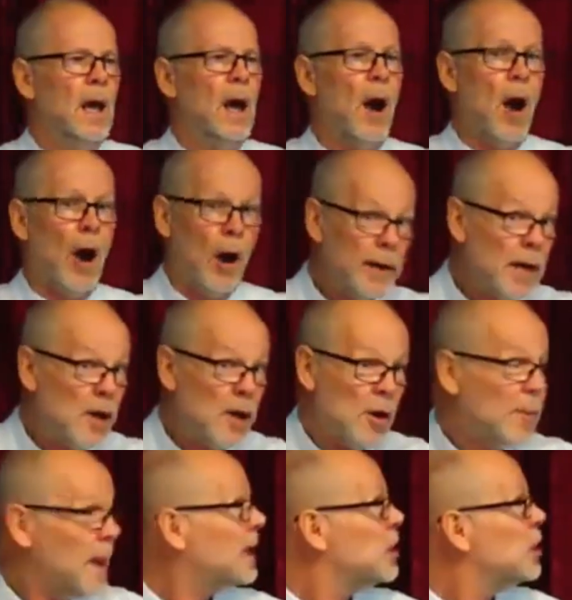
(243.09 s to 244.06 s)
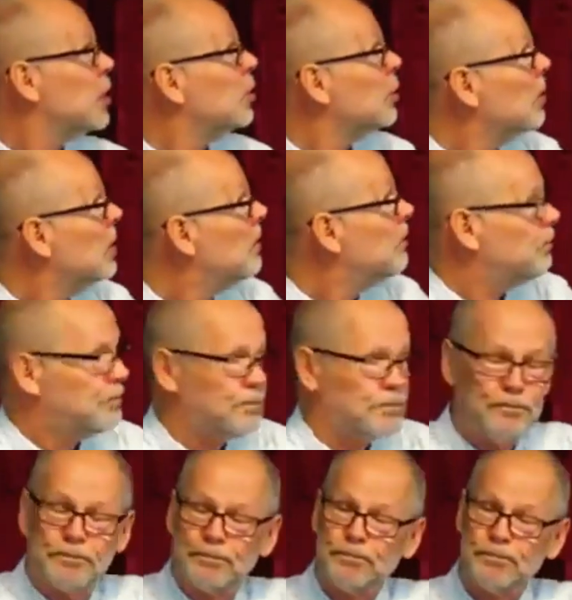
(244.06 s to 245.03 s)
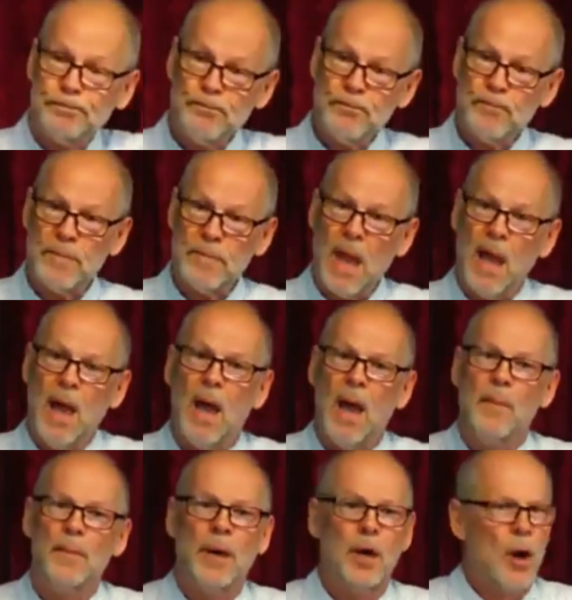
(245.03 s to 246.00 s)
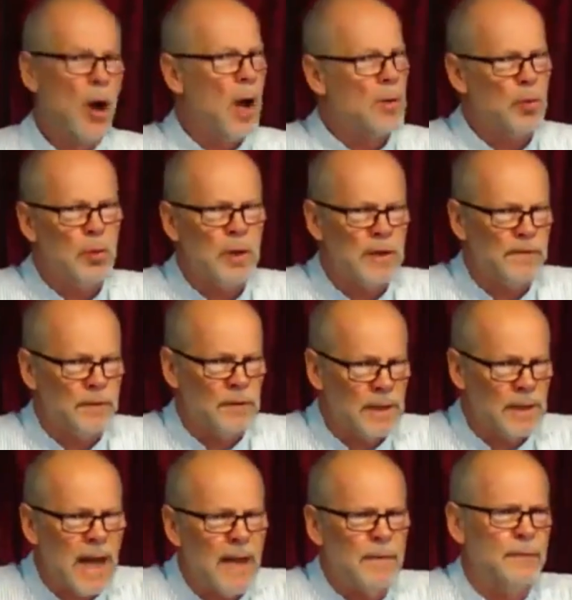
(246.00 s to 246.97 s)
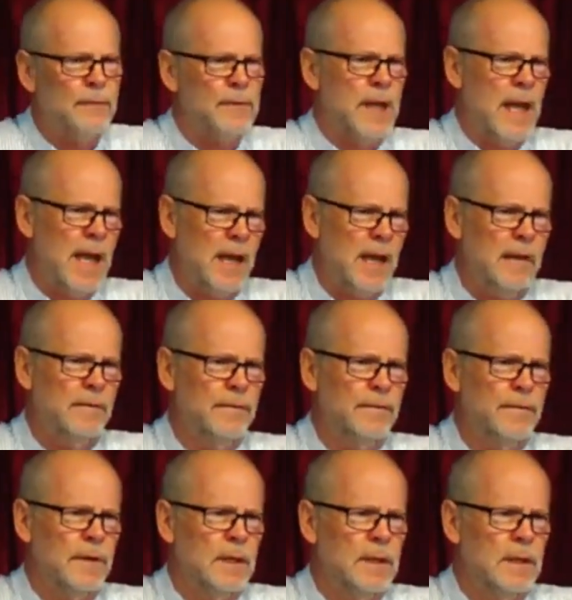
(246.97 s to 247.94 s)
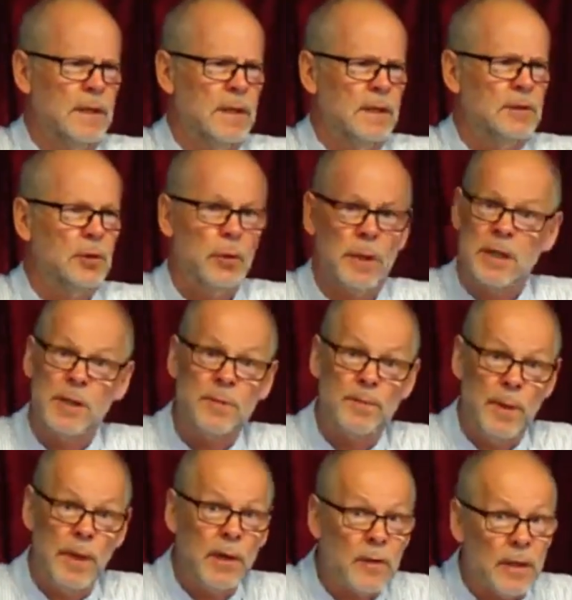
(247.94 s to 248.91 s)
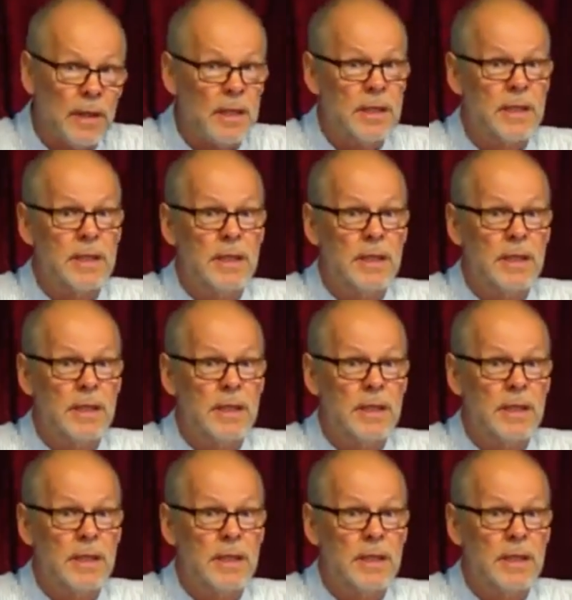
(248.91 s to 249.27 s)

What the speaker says: I don't know about you, but I would have loved to have to experience